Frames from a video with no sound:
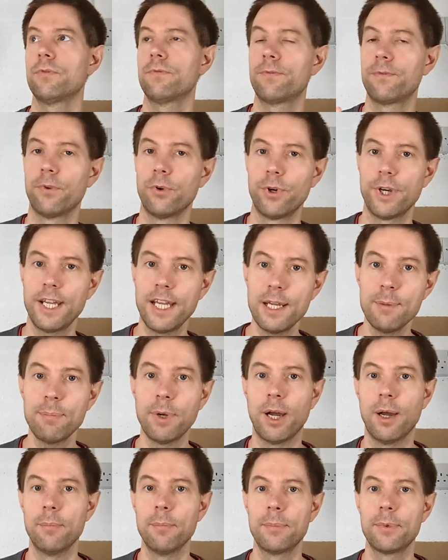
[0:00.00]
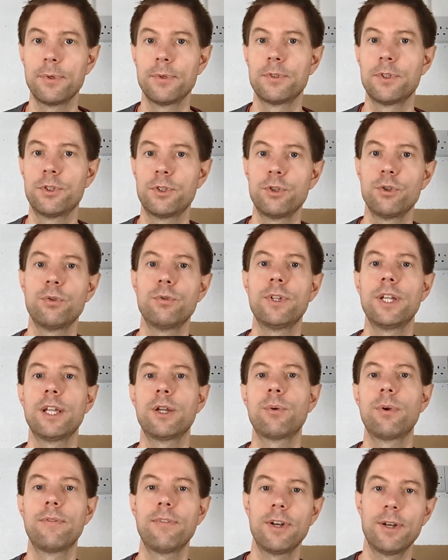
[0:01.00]
For a heat pump to do the
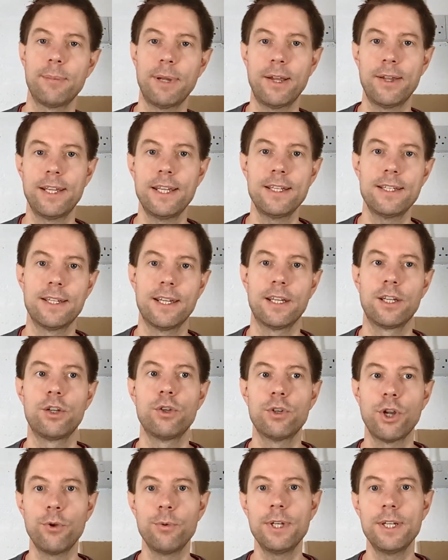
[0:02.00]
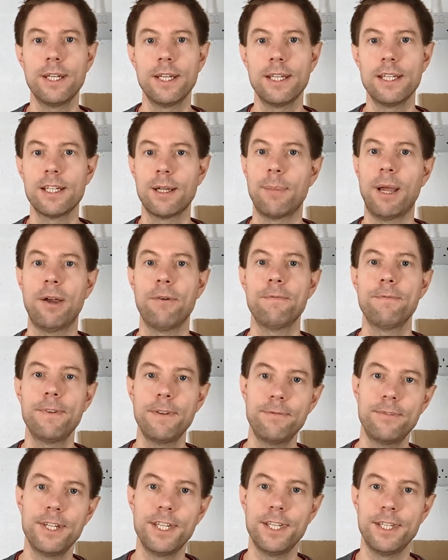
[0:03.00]
equivalent amount of heating, you'd only need about
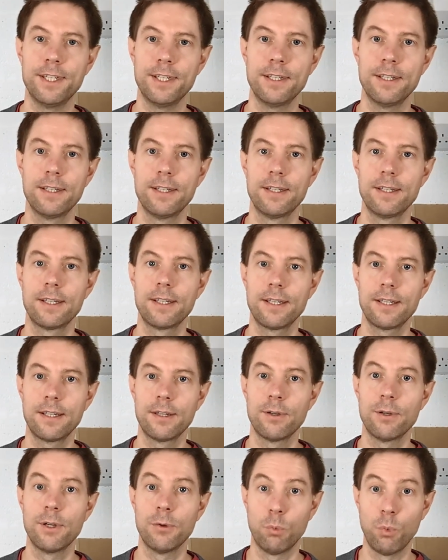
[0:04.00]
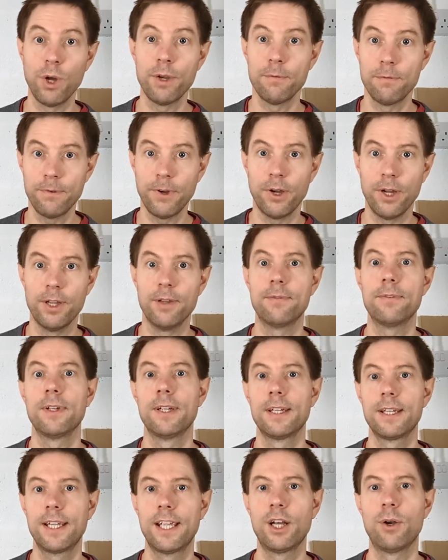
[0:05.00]
15
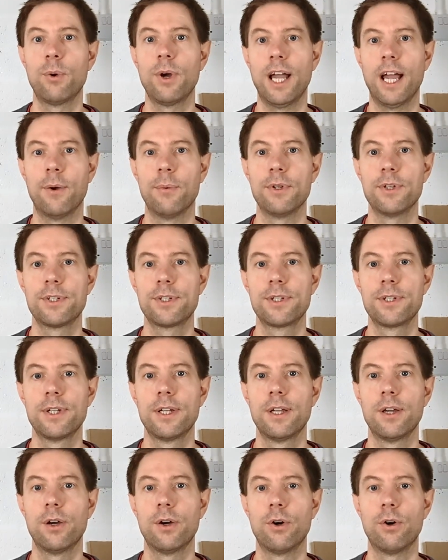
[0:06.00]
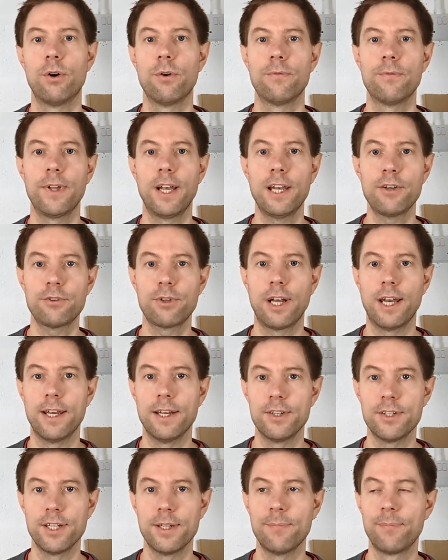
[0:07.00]
kilowatt hours of electrical
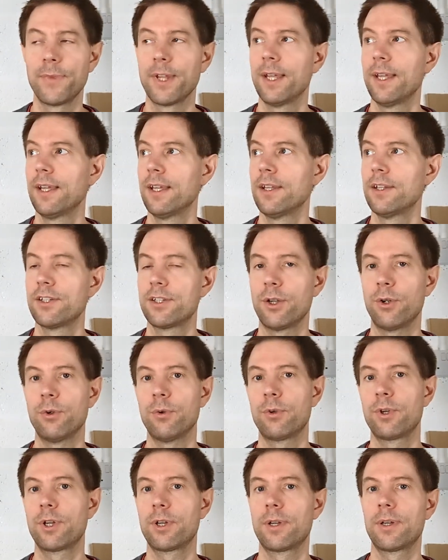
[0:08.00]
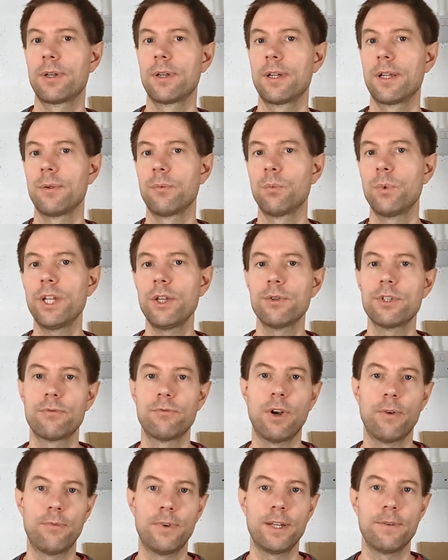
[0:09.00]
energy. So we use
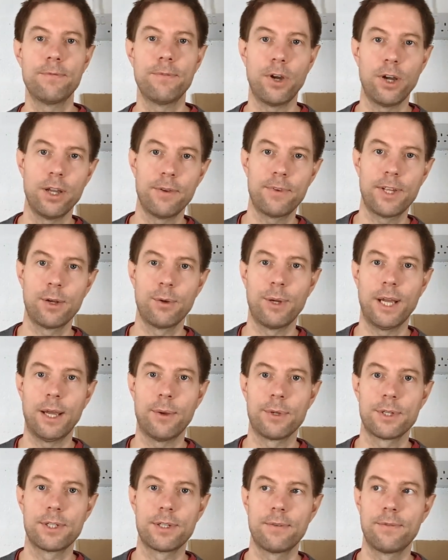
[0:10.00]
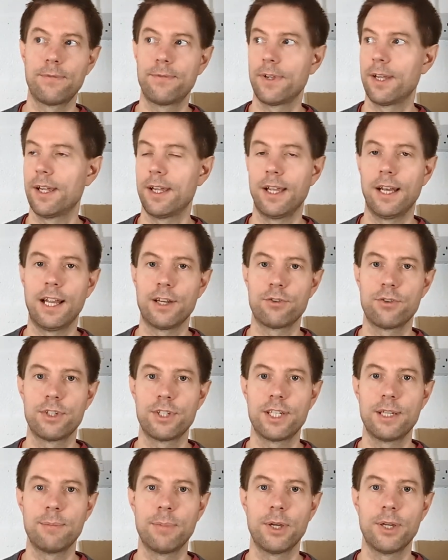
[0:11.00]
roughly 5 kilowatt hours of
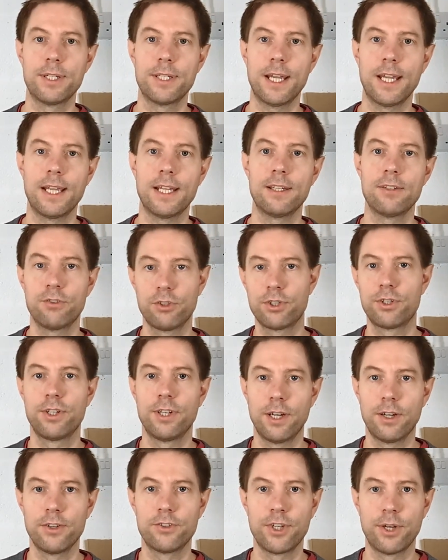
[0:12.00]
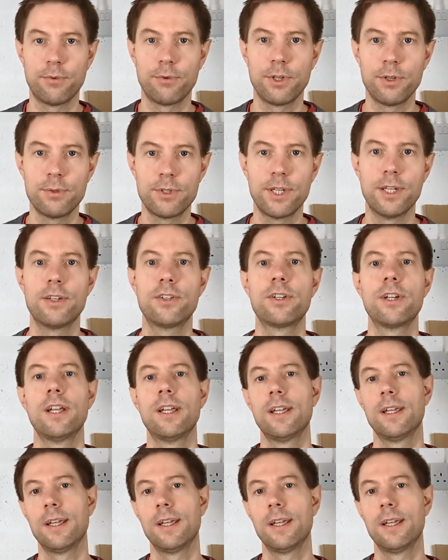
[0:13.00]
electricity per day just in our general usage.